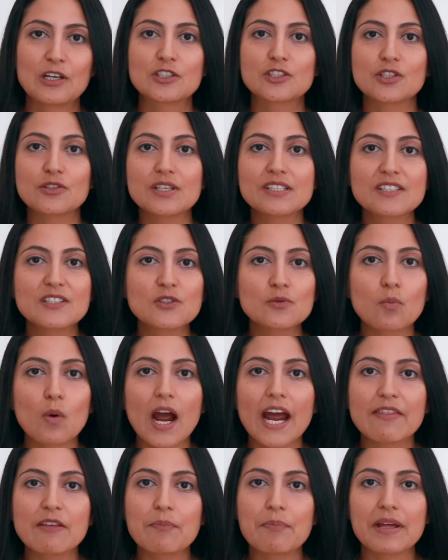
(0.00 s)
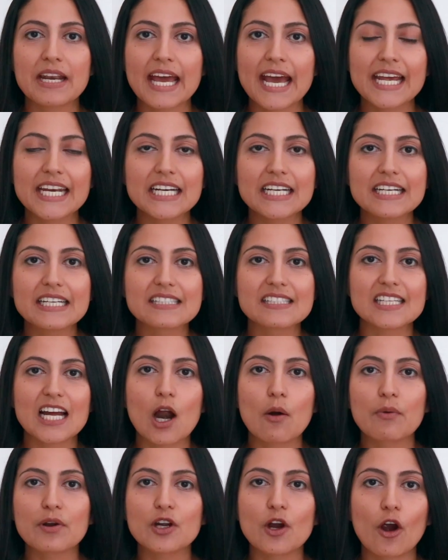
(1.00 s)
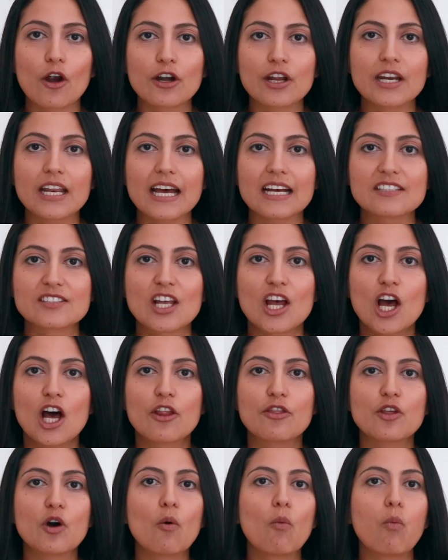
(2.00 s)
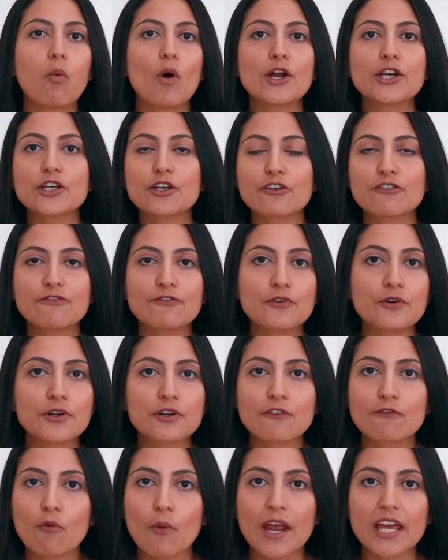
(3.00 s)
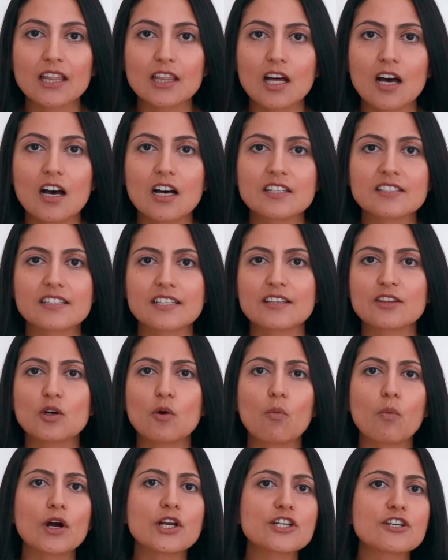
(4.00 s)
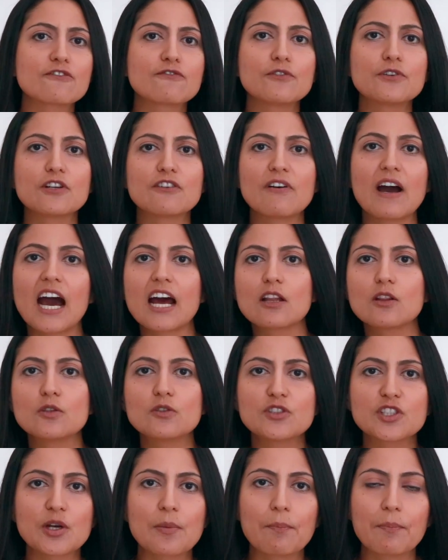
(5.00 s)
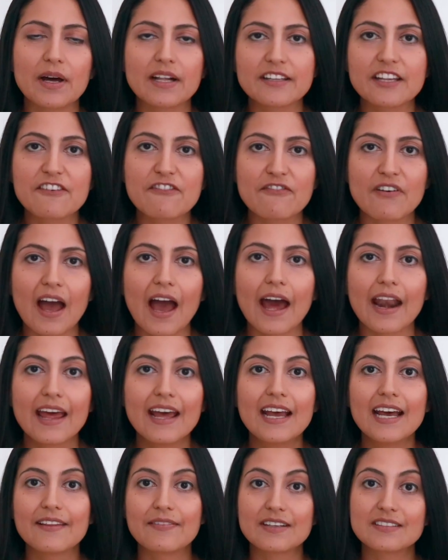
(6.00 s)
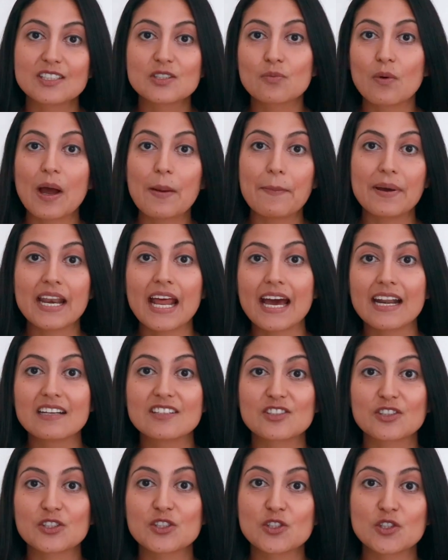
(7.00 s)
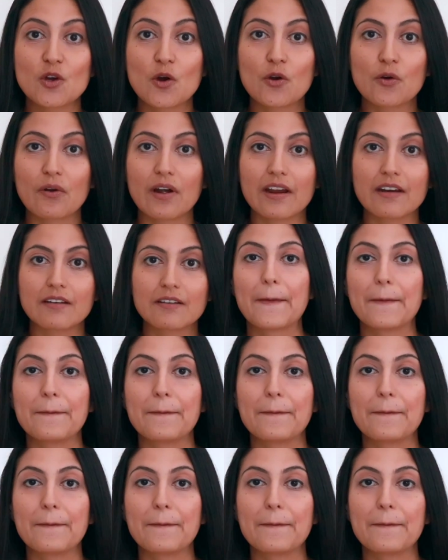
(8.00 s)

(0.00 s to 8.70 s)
So this is why the banana is now regarded as the wonder food of weight loss and the wonder food of how to lose your belly fat. This is why bananas are so great.